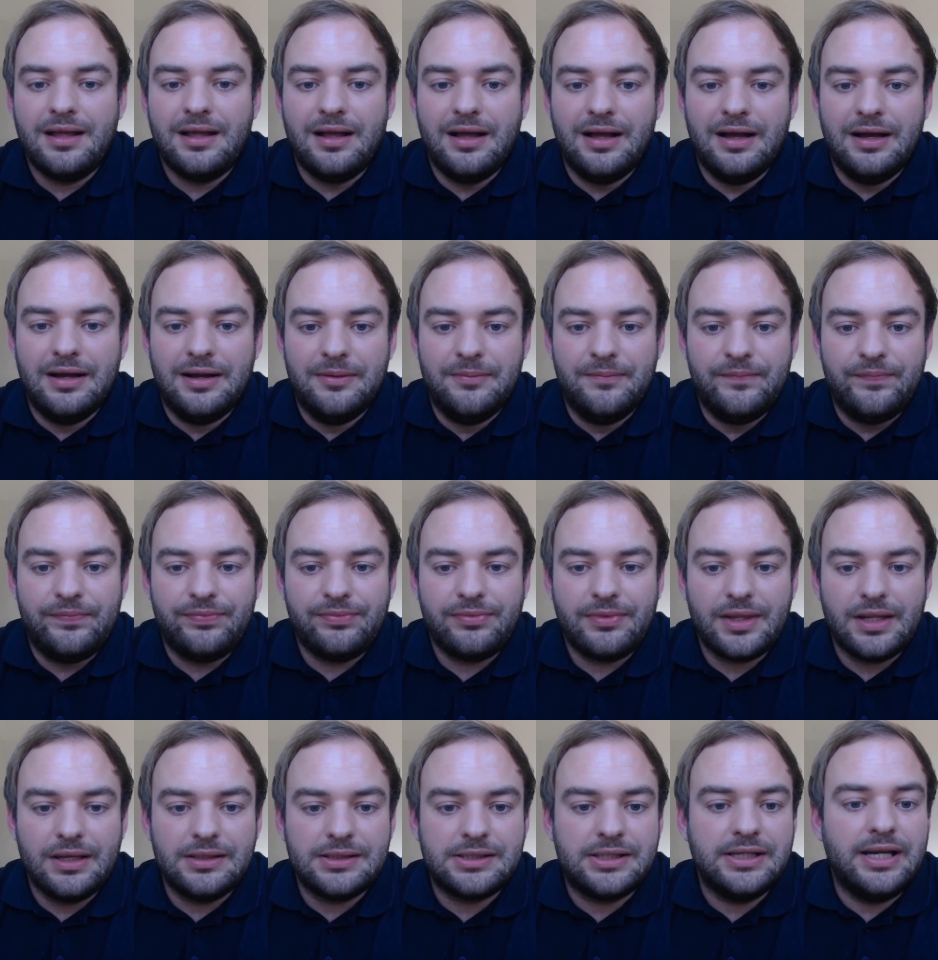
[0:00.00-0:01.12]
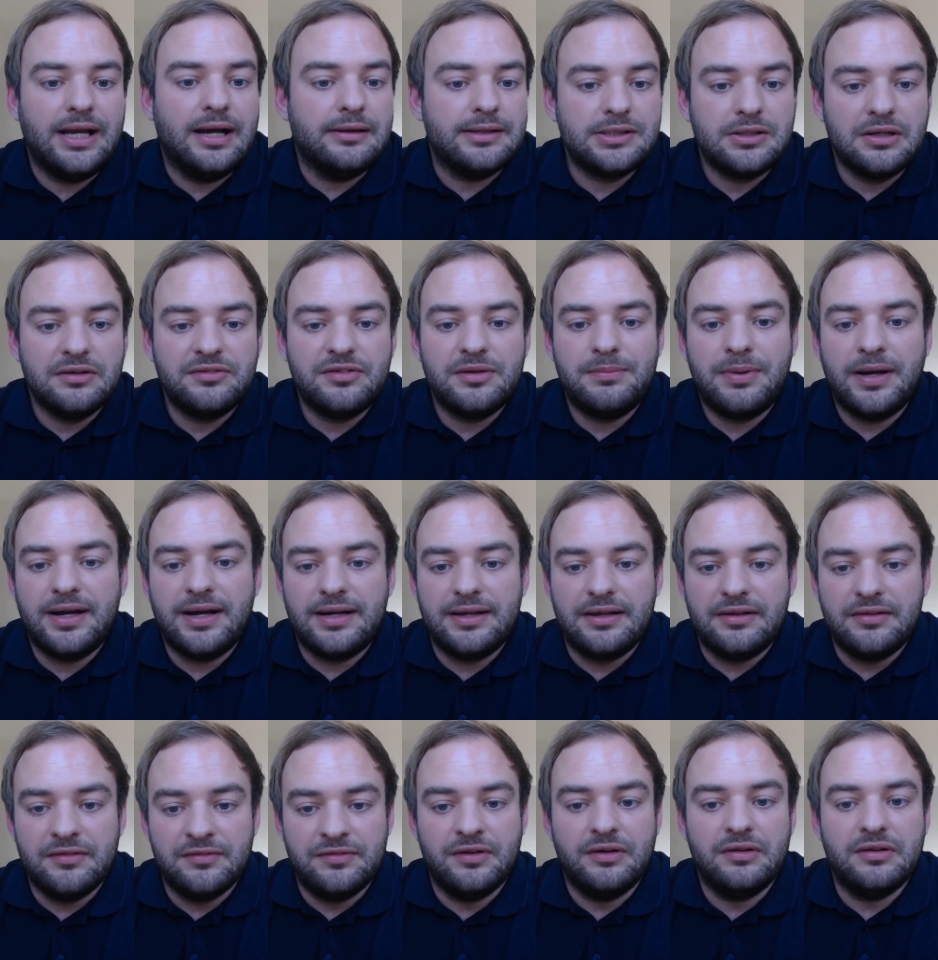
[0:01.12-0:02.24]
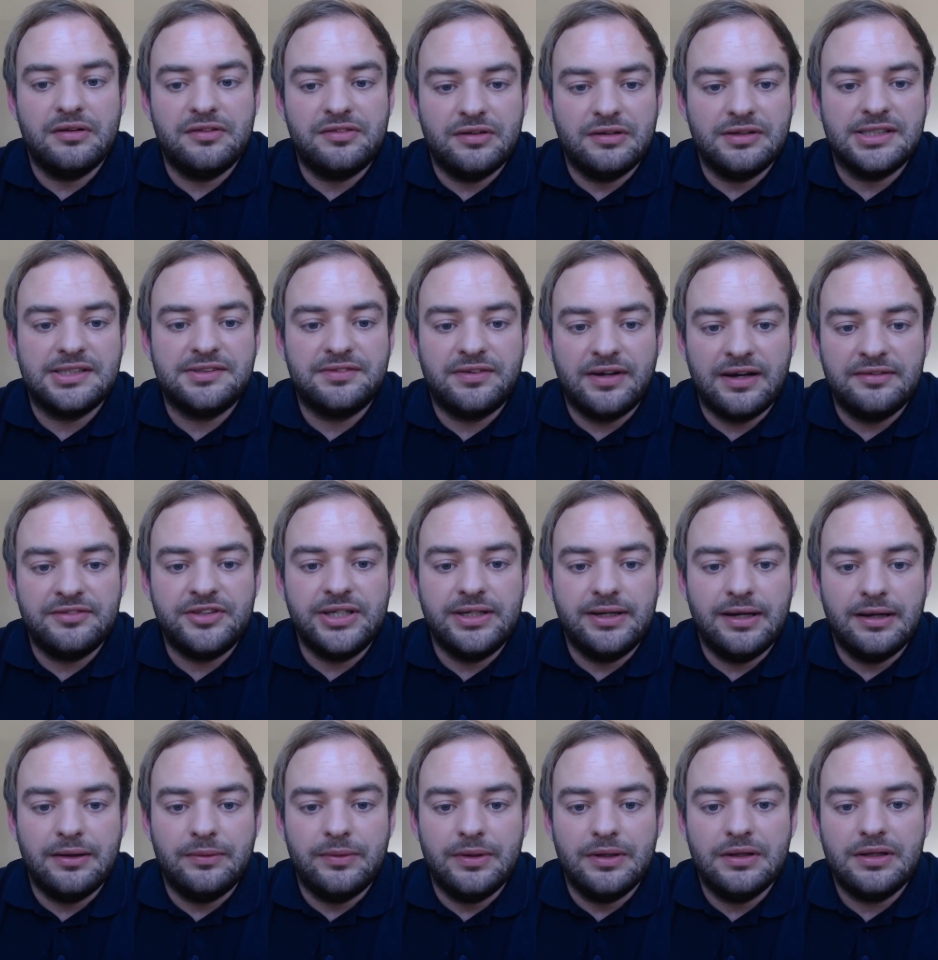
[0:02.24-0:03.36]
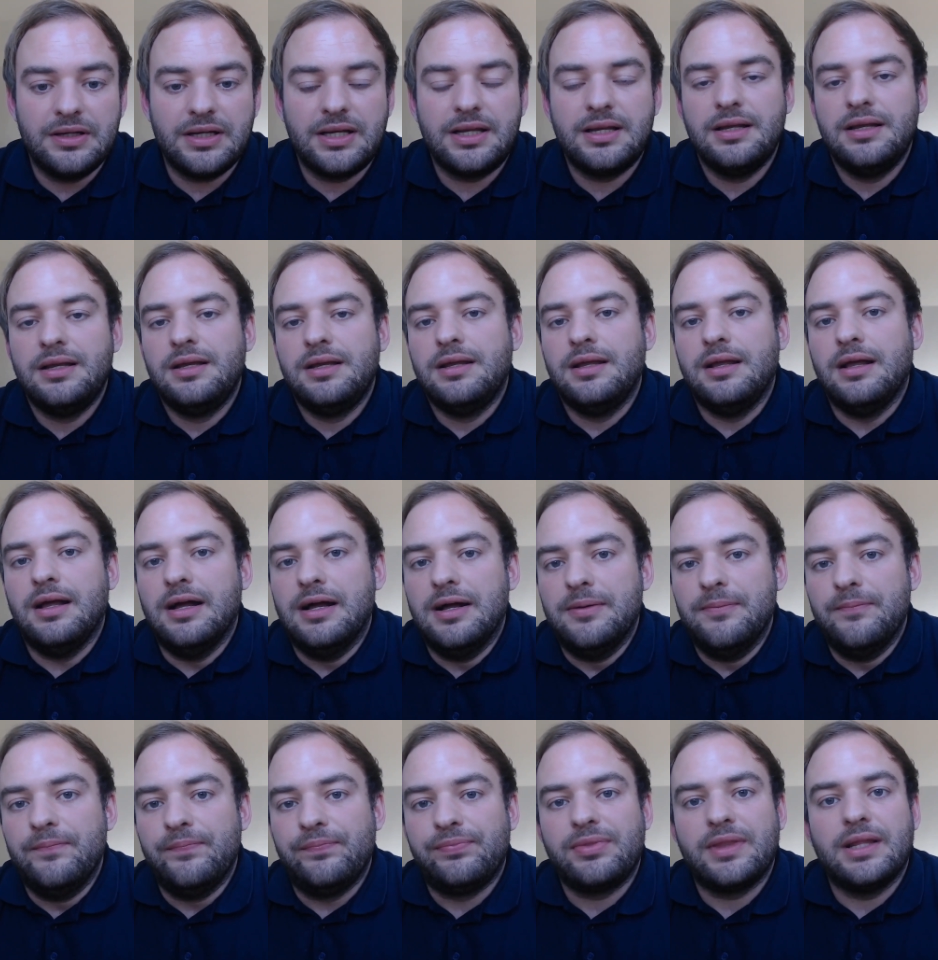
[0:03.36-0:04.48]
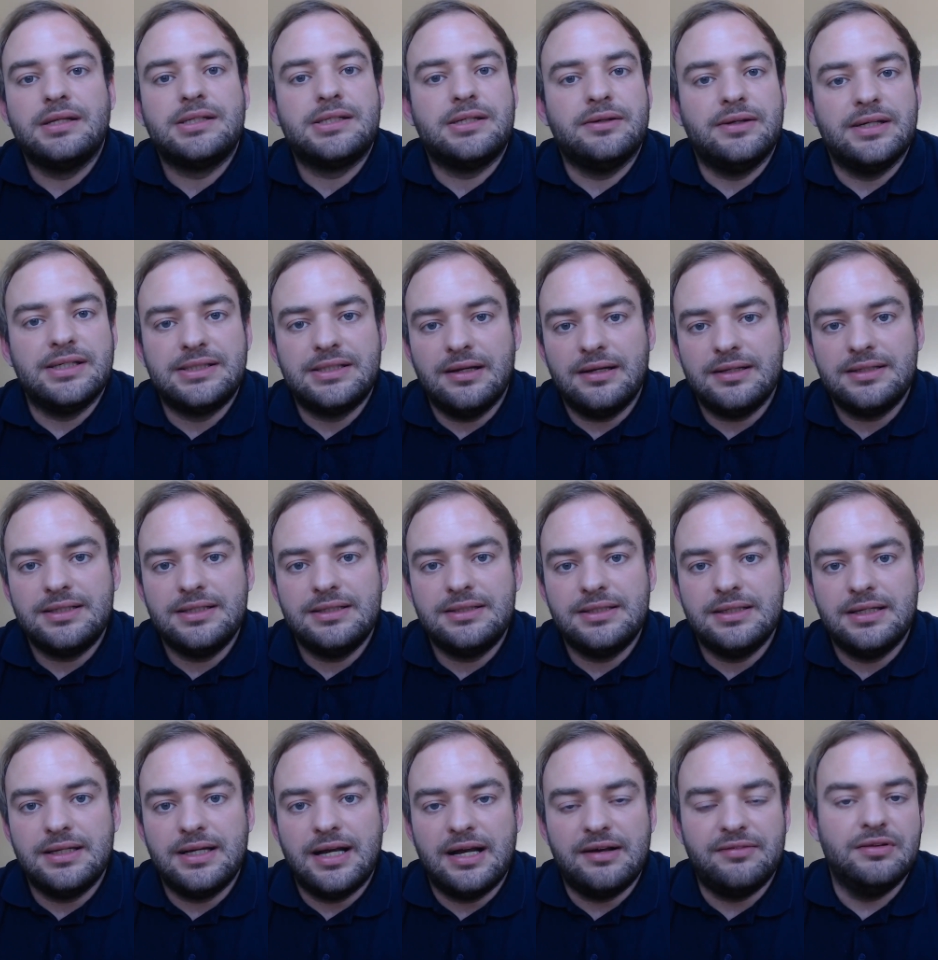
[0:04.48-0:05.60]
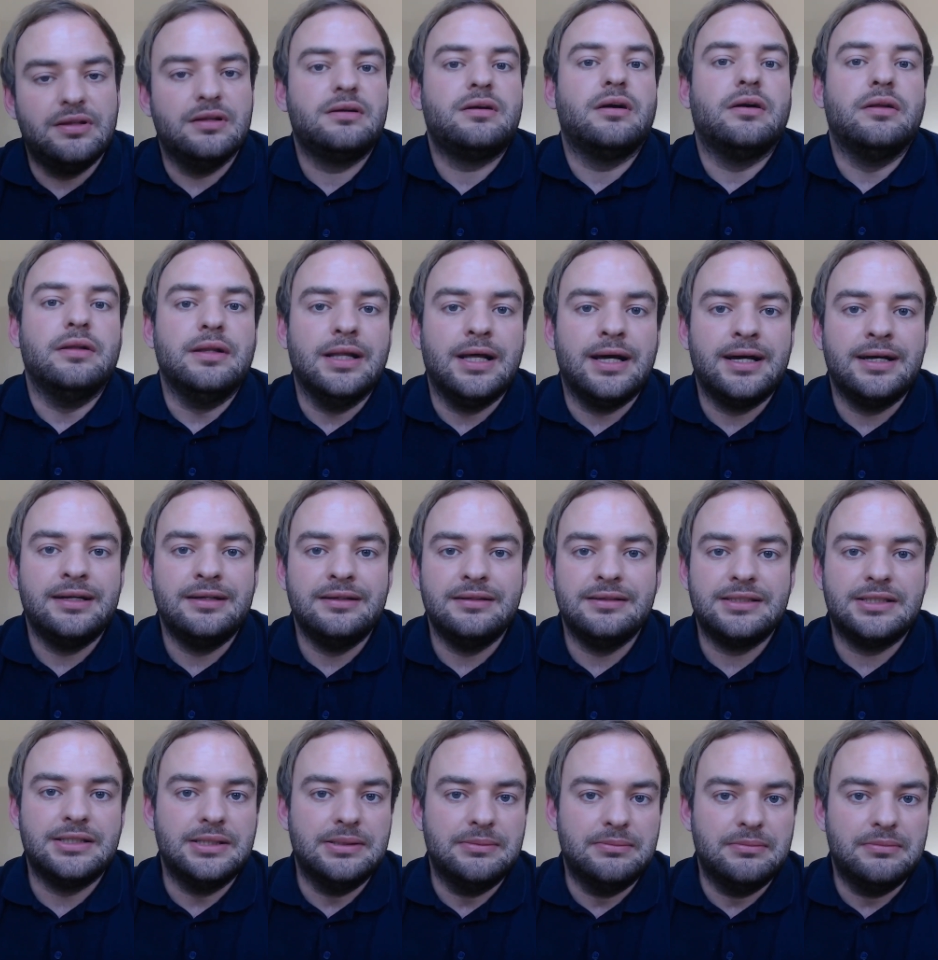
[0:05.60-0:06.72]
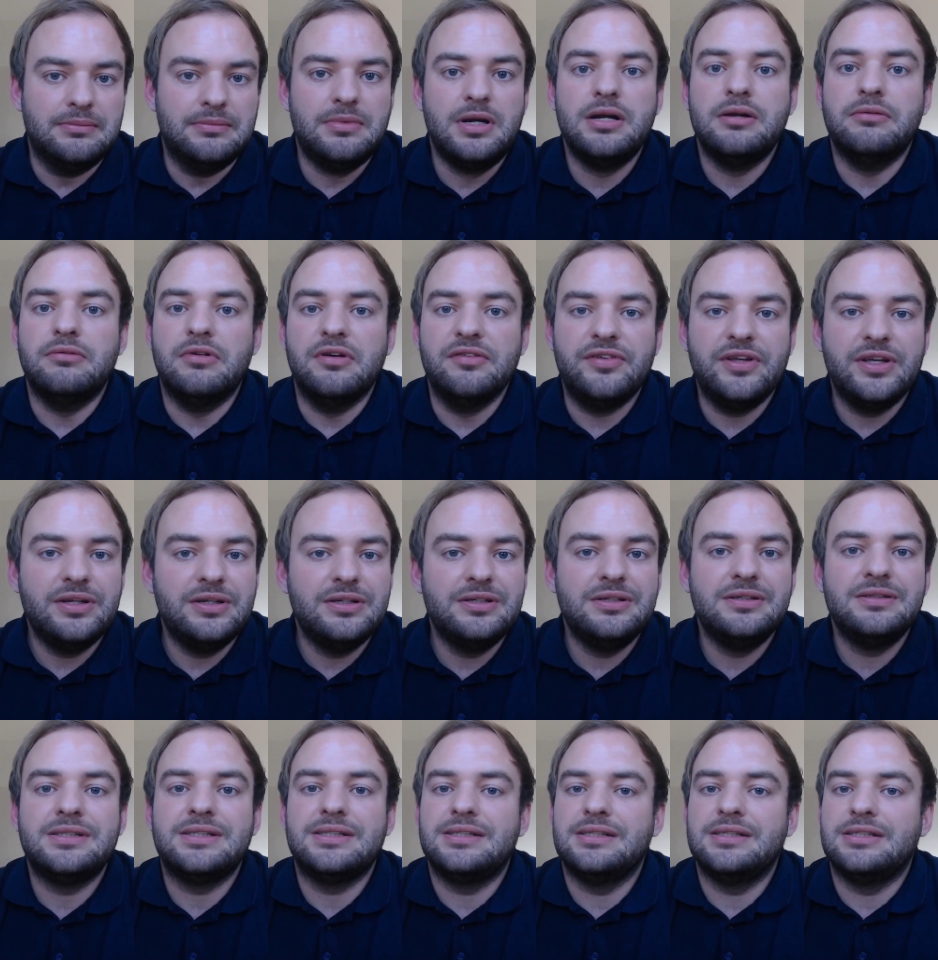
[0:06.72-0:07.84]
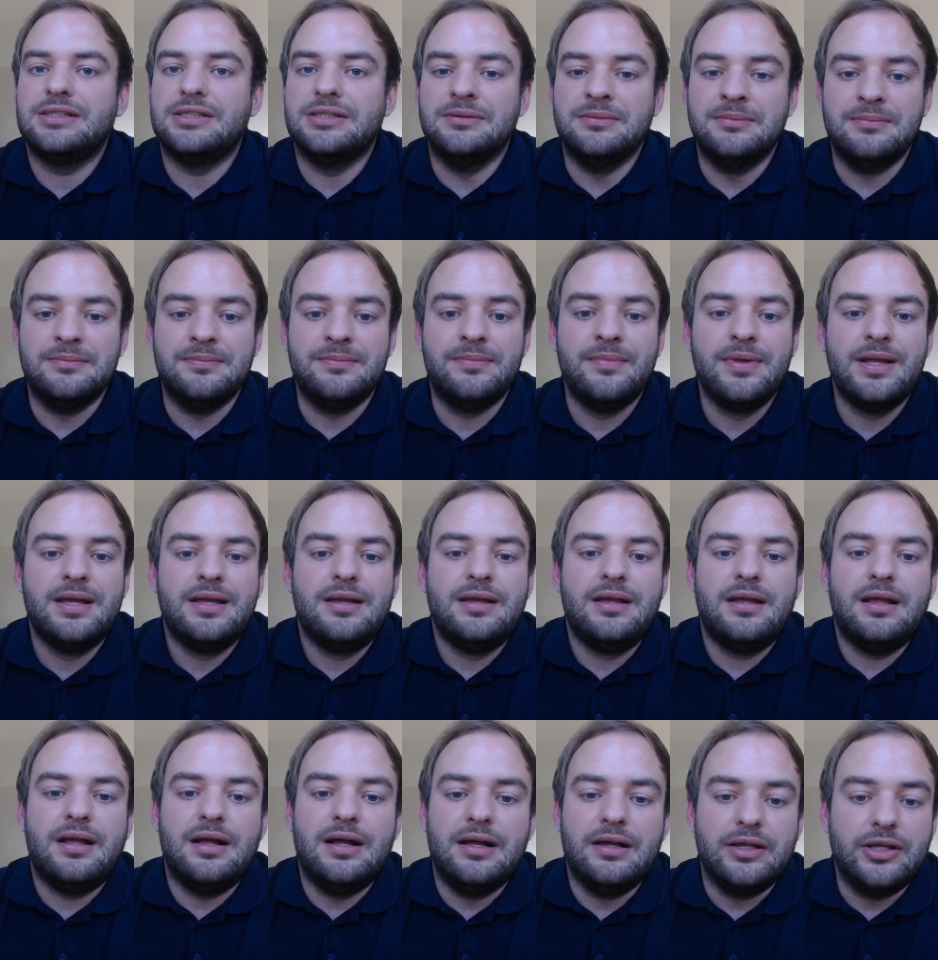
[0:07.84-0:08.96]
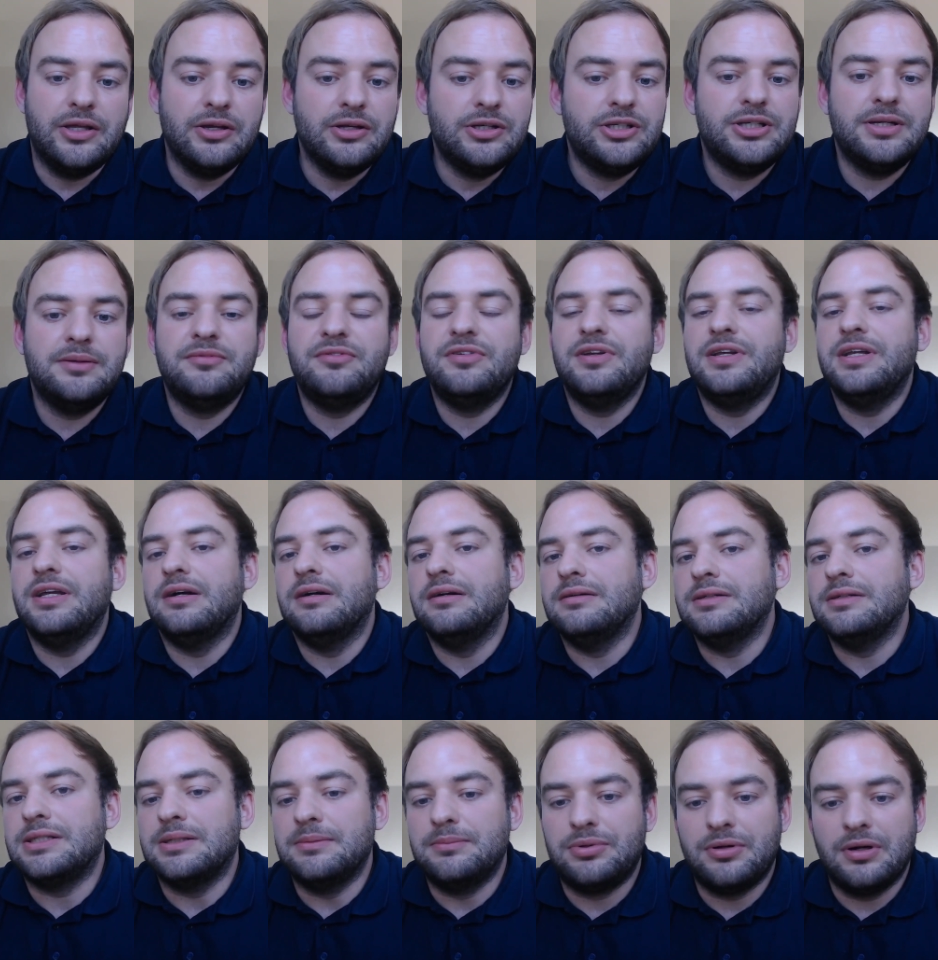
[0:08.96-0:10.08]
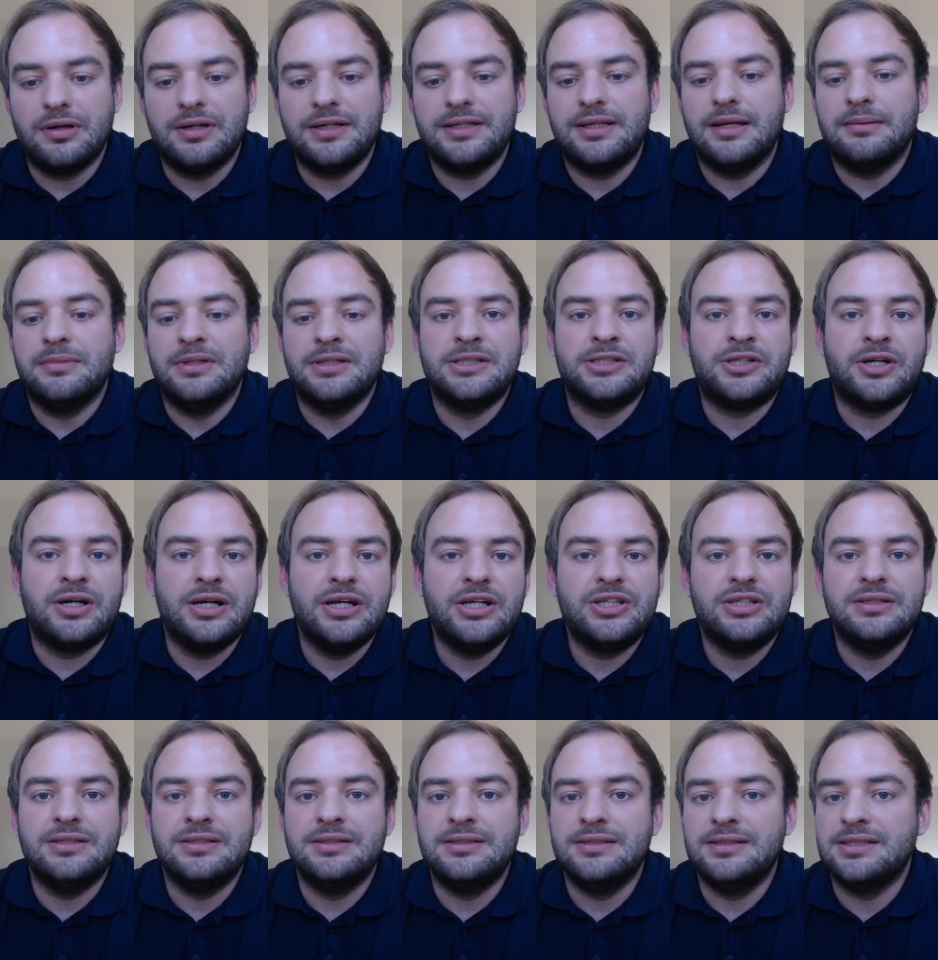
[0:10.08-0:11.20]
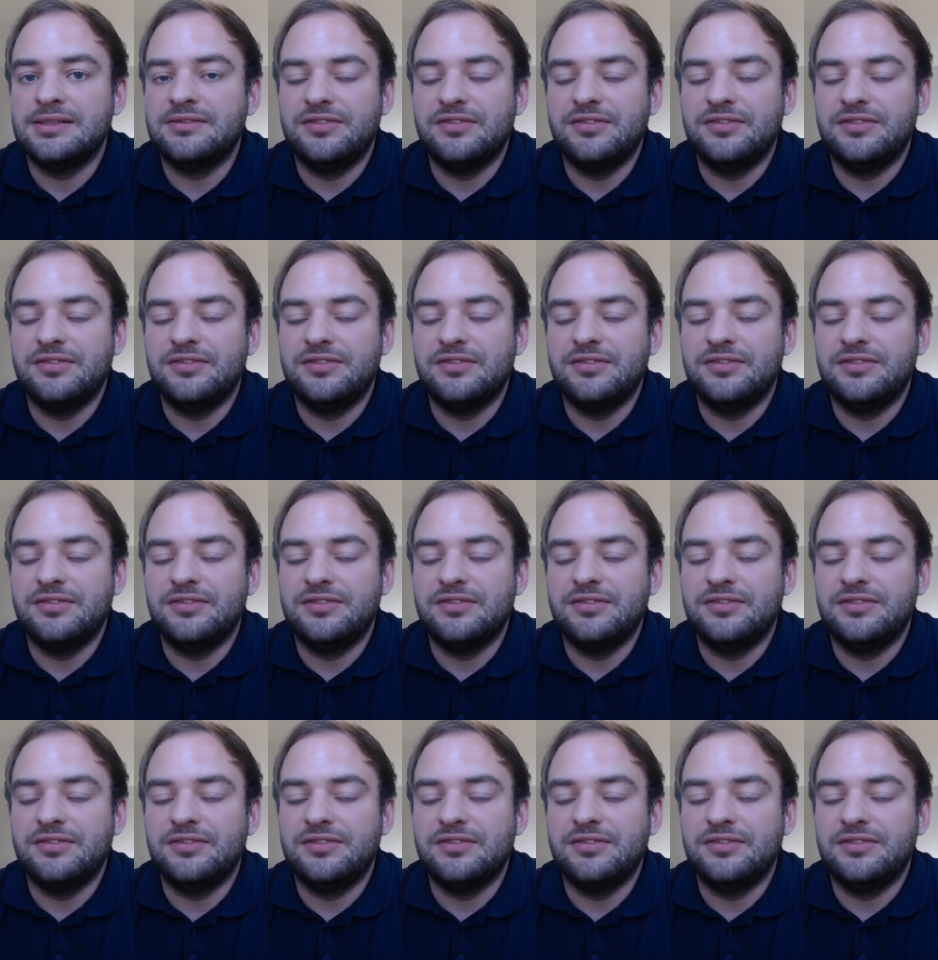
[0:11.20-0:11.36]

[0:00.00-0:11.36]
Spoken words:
So yeah, I was covered by Vodafone's 5G network. So I started to have a look online at some reviews, some YouTube videos, some product demonstrations,